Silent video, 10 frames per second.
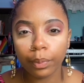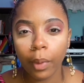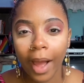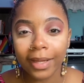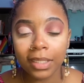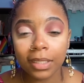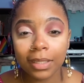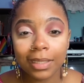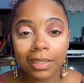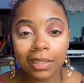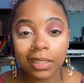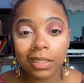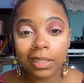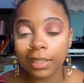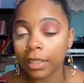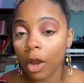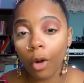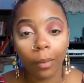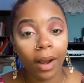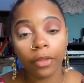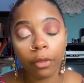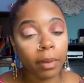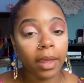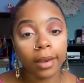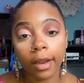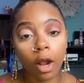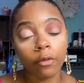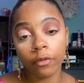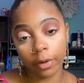I just go around the bend and hope for the